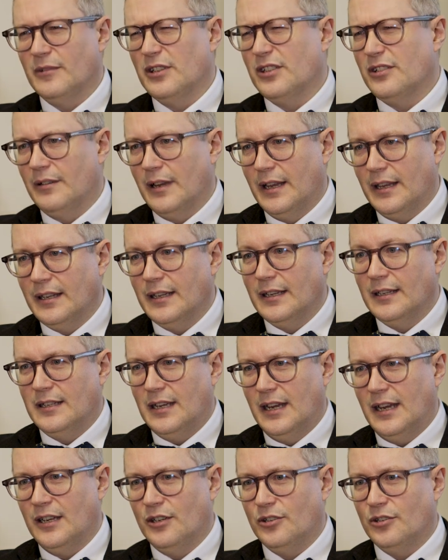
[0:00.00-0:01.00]
Is there anything
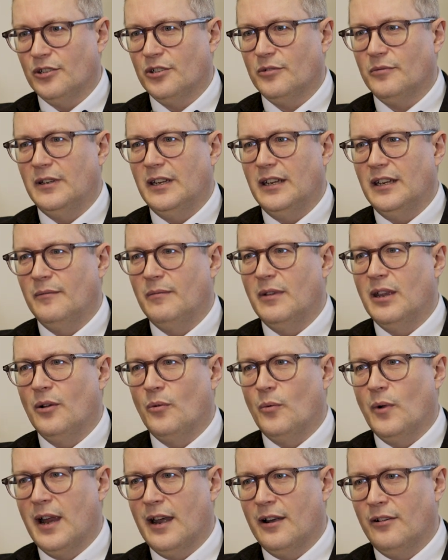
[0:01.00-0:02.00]
dangerous we need to be
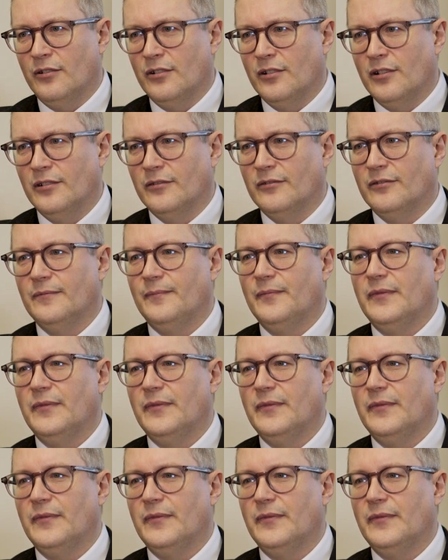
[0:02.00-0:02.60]
aware of?